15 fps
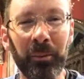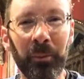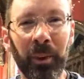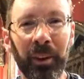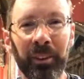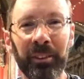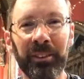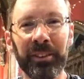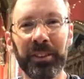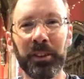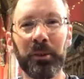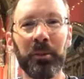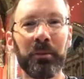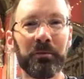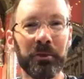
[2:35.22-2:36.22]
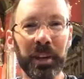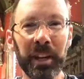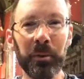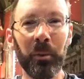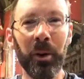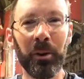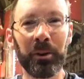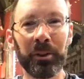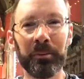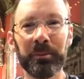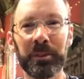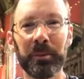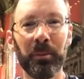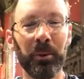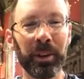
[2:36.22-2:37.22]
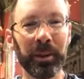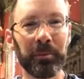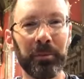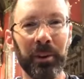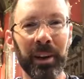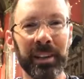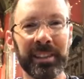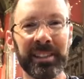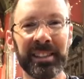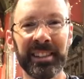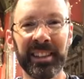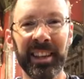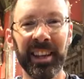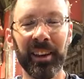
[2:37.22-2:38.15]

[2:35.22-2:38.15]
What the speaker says: Well, you are really welcome to morning prayers.